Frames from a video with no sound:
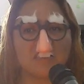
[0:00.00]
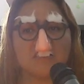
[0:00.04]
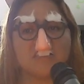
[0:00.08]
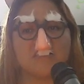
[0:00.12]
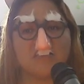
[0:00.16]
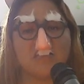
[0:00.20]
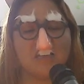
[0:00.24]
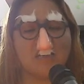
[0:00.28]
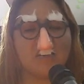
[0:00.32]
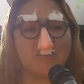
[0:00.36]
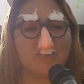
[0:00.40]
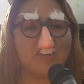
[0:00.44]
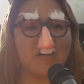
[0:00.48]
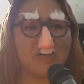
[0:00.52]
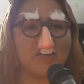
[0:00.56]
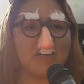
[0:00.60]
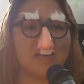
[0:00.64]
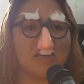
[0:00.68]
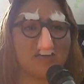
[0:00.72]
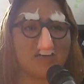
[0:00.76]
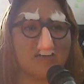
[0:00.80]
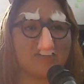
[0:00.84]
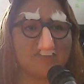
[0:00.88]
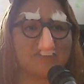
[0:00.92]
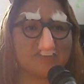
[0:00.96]
day right
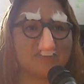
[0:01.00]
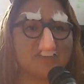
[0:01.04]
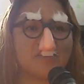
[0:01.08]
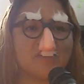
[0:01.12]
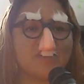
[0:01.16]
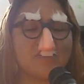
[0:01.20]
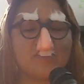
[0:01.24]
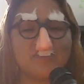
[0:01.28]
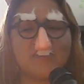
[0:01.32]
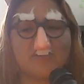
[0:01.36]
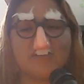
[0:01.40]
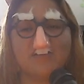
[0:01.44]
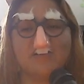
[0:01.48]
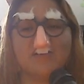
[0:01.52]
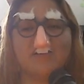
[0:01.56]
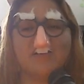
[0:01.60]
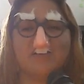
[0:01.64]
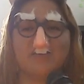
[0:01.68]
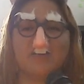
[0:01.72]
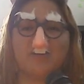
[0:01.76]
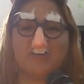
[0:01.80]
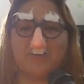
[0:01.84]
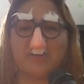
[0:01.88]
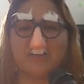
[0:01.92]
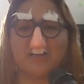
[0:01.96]
now. So
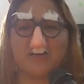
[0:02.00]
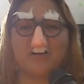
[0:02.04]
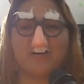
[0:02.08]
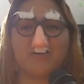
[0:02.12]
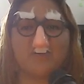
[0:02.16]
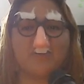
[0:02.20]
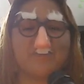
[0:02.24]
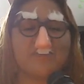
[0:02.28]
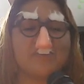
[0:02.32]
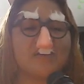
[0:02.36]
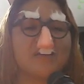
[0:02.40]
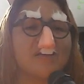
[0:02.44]
here we go.